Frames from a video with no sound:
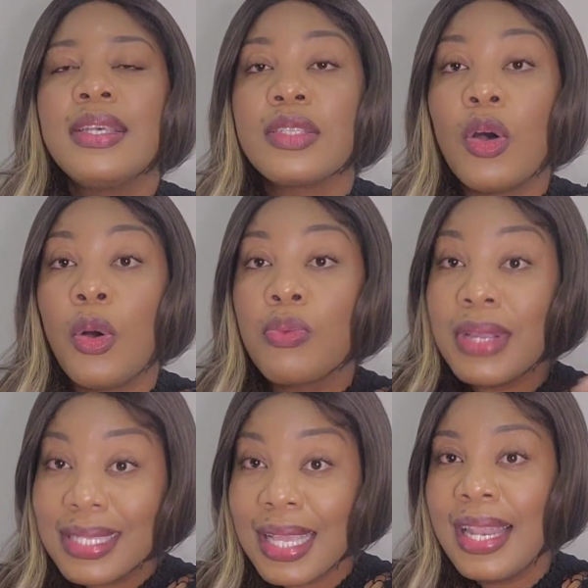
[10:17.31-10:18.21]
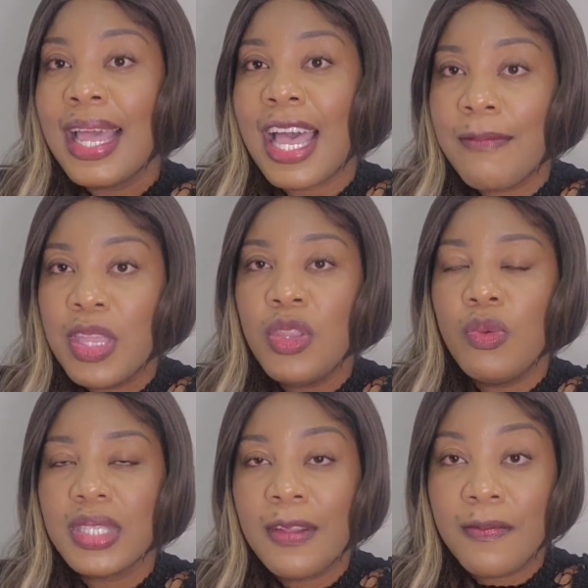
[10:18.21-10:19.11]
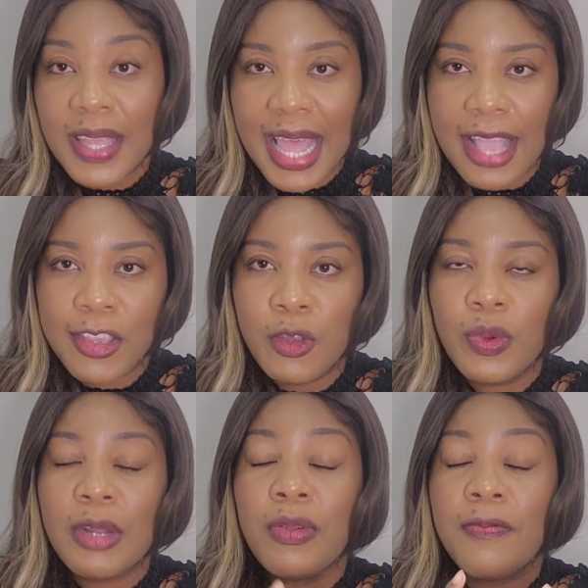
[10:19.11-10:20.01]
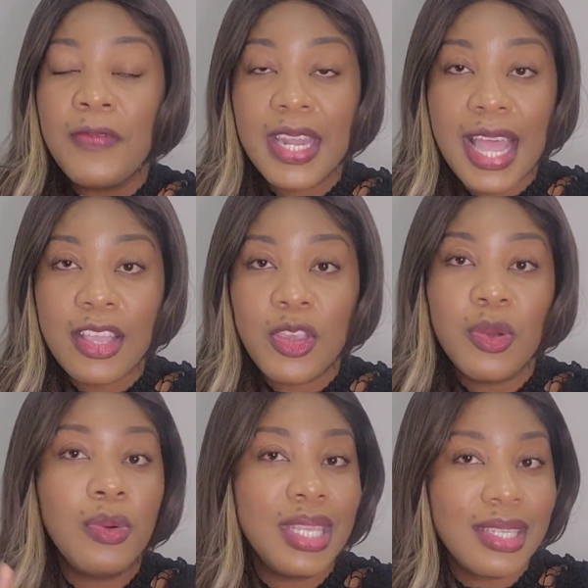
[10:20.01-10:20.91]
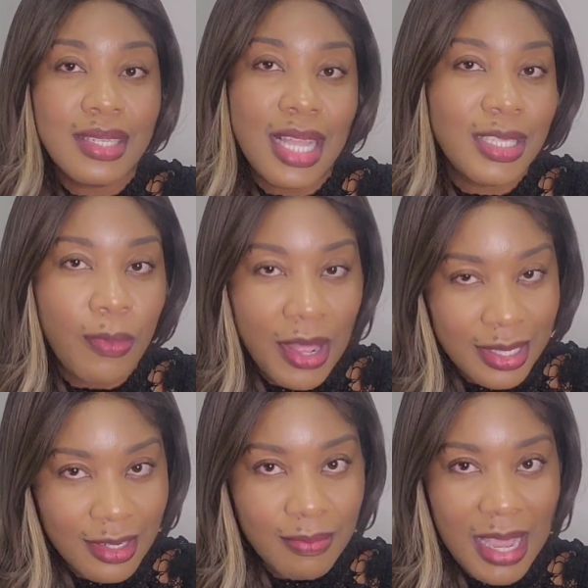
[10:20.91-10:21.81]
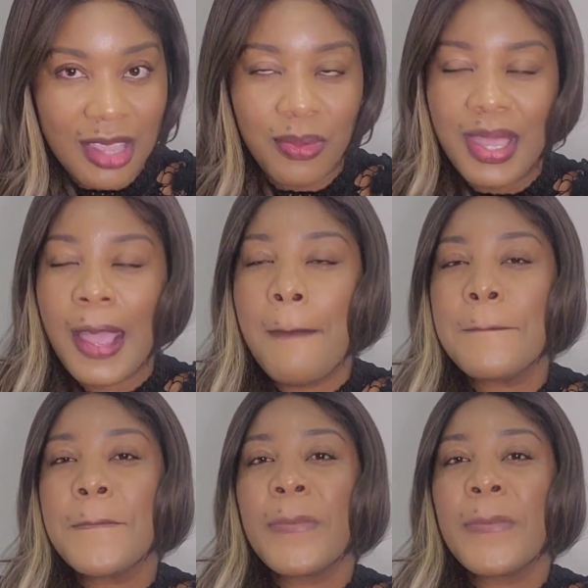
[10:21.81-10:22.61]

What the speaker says: So recently I've been using vidIQ, and with vidIQ, this is not sponsored by the way.